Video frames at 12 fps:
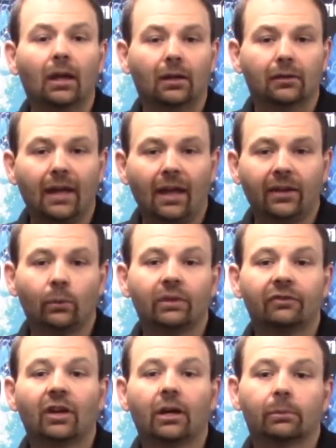Now that
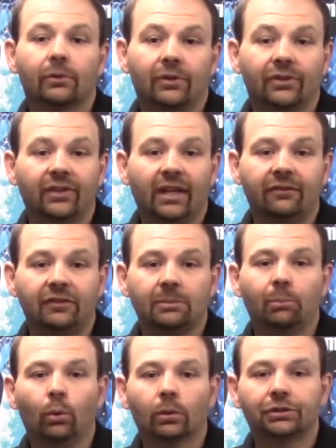we've covered the safety
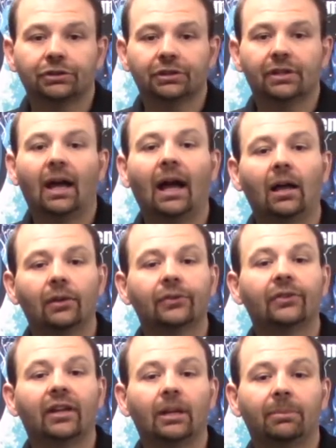portion, I'll
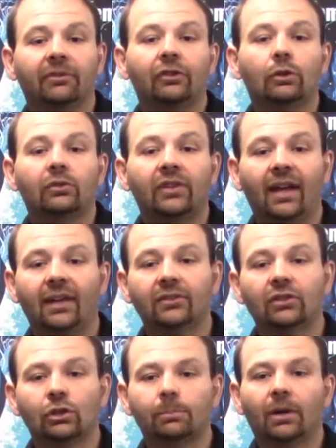set up a few test
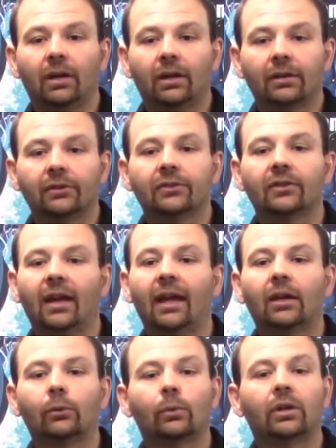coupons
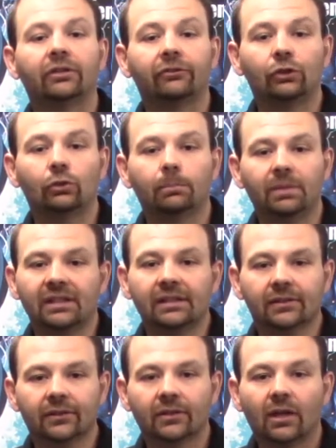and run a few
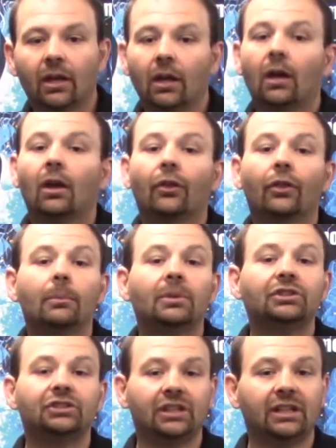beads. The
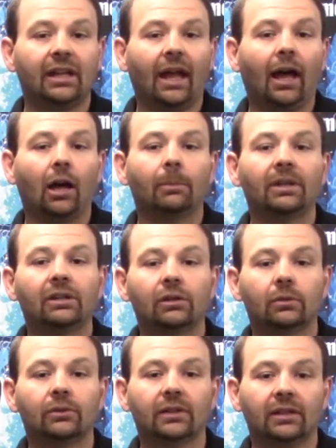machine I'll be
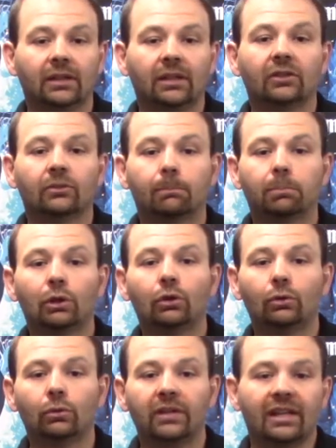using is
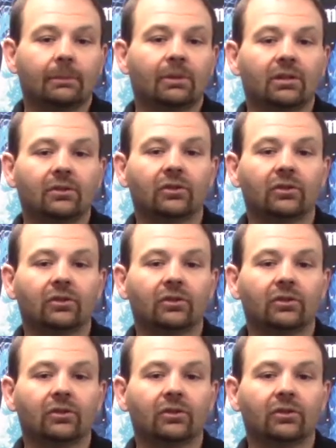Blue Demon's